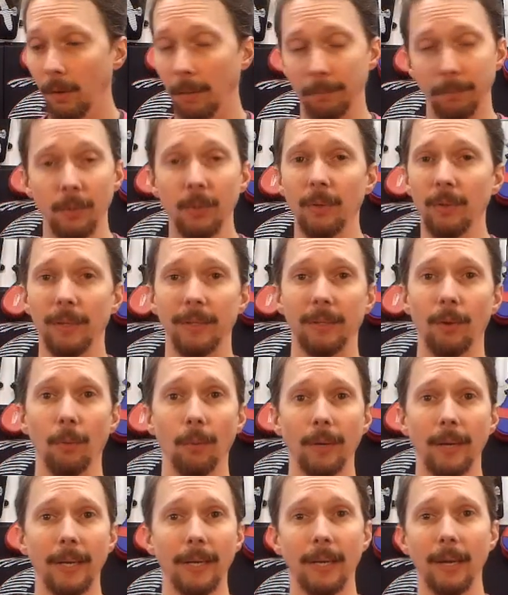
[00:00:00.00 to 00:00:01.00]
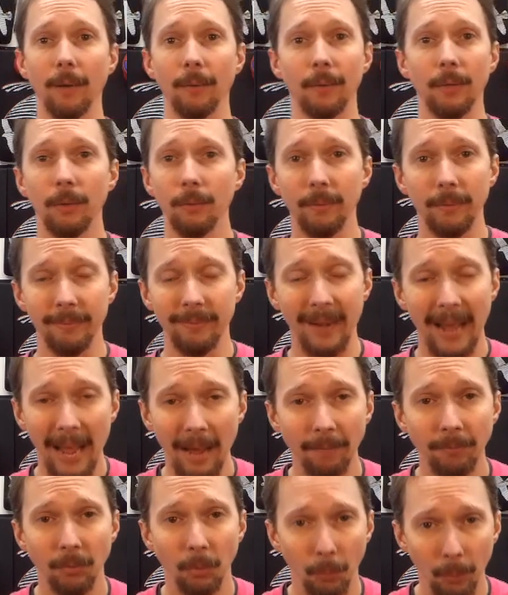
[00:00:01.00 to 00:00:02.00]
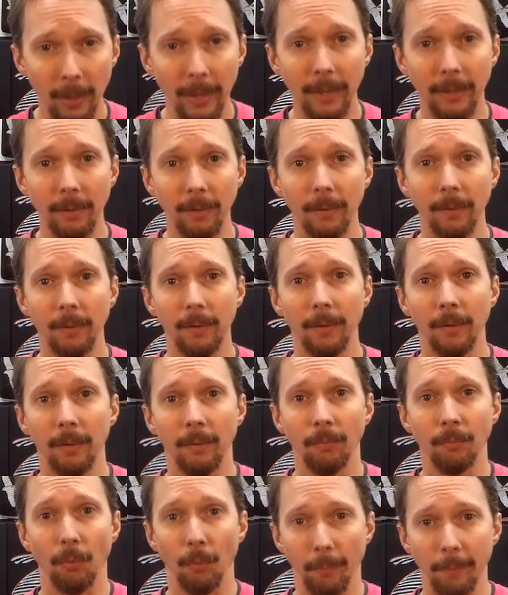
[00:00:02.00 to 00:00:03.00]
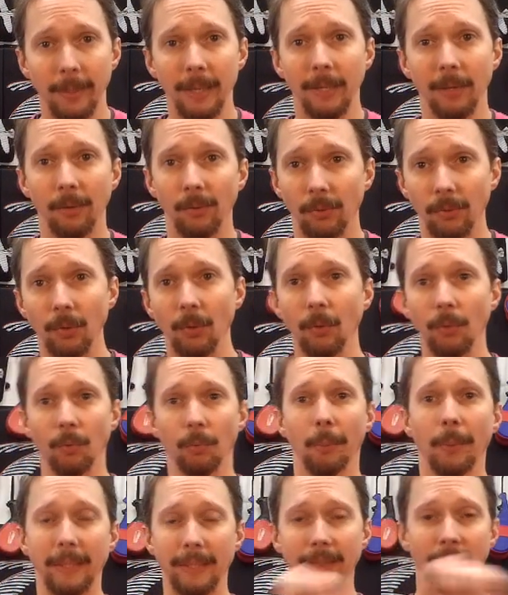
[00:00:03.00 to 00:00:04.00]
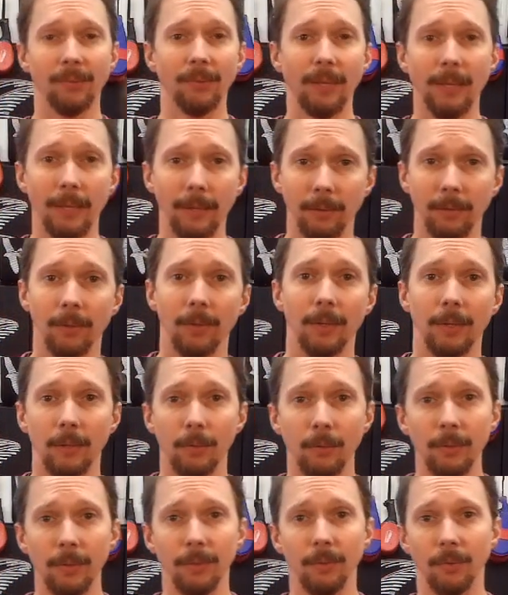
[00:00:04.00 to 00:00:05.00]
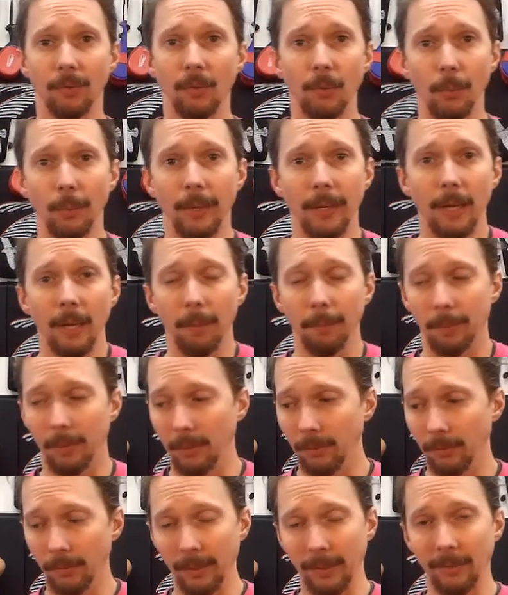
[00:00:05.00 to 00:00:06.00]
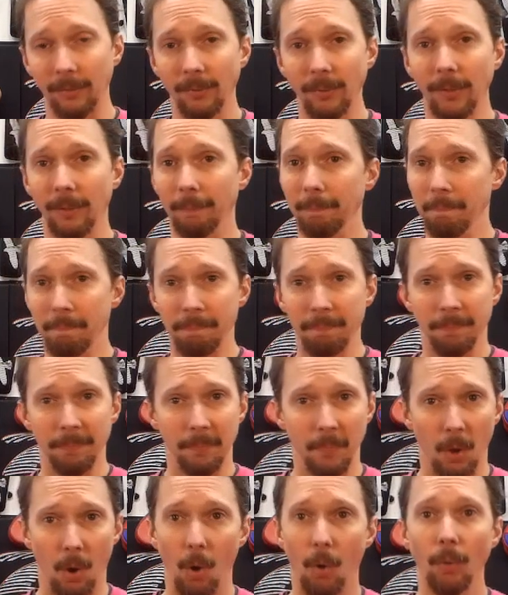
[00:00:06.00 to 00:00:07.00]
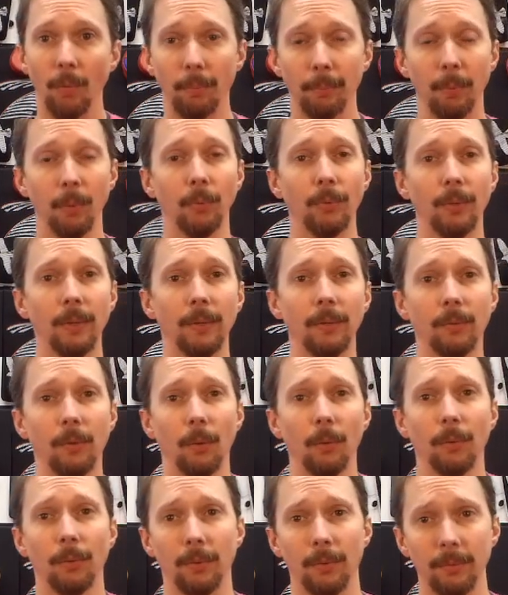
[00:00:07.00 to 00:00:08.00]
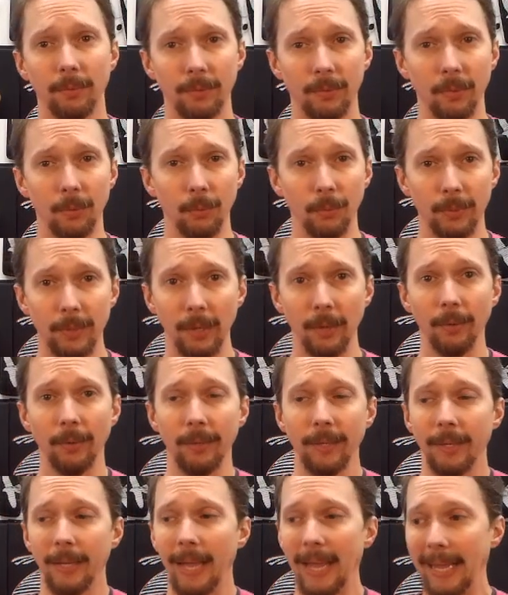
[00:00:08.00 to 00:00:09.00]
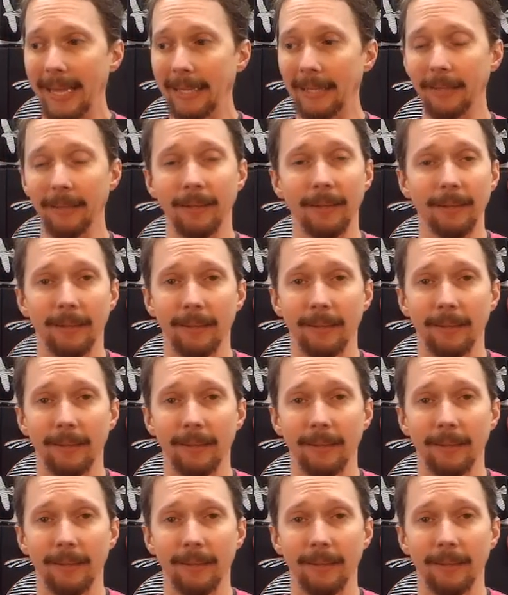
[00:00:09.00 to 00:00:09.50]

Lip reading: You can donate now. You don't even have to wait for me to start swinging sticks. You can just do it now because, like I said, all the proceeds go to charity, and